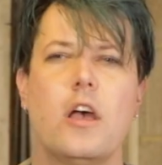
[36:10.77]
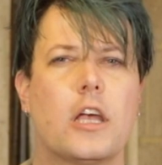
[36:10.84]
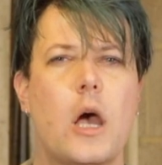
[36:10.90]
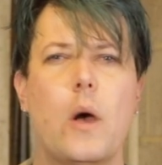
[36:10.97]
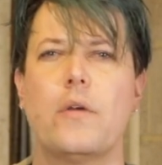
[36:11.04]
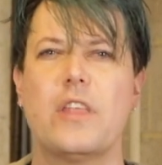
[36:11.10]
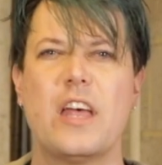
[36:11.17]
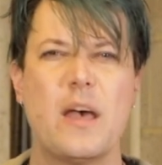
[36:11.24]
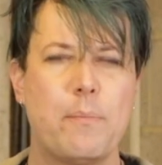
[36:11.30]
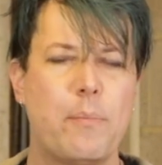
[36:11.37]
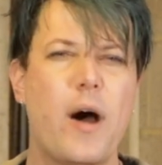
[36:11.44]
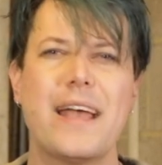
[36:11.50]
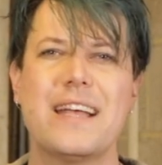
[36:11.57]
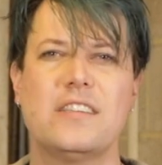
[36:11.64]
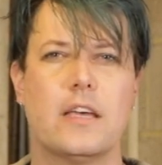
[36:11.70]
go there,
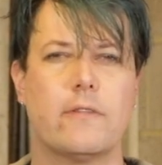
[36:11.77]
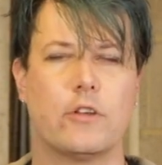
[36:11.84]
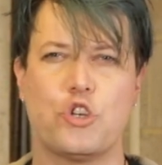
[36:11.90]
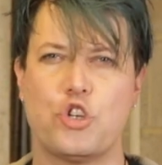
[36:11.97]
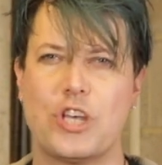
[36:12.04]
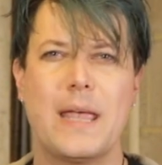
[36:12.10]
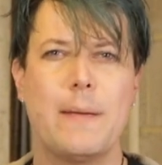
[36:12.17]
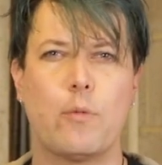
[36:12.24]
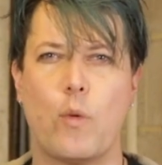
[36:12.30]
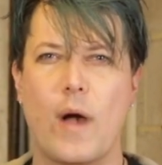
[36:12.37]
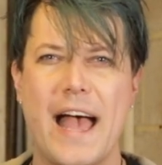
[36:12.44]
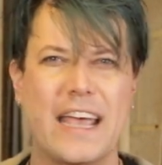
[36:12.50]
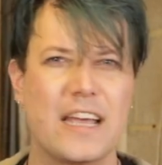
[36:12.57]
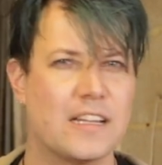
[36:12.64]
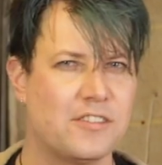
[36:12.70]
buy yourself a cheap wagon,